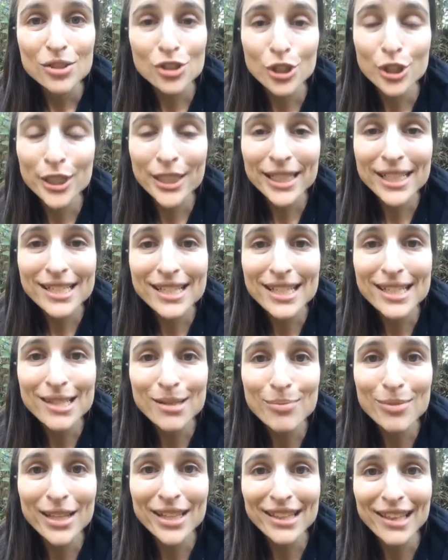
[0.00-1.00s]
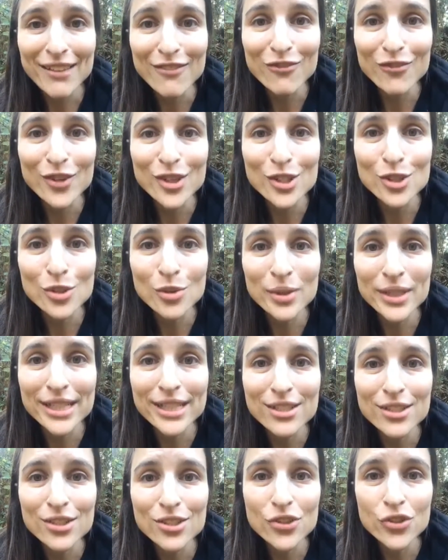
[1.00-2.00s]
turn it into something that fits your
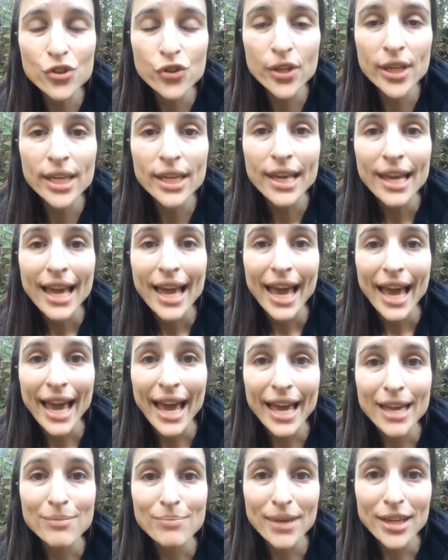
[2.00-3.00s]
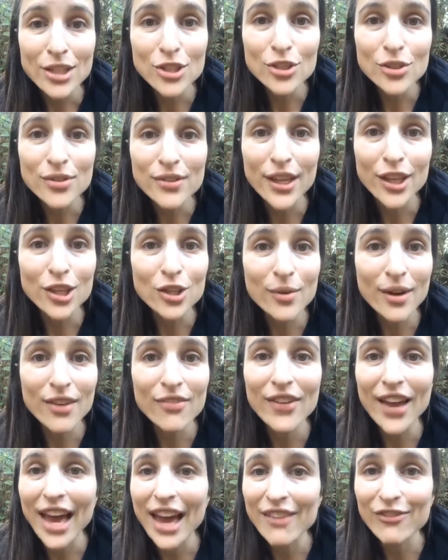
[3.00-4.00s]
industry and make sure that you
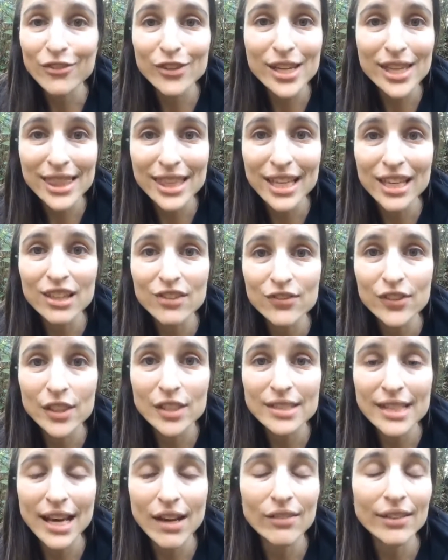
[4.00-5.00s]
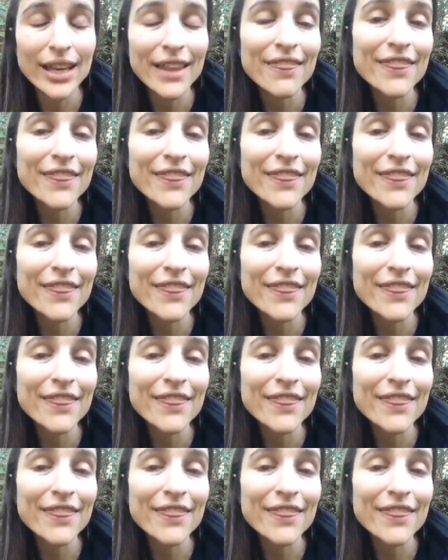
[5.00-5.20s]
have everything filled out.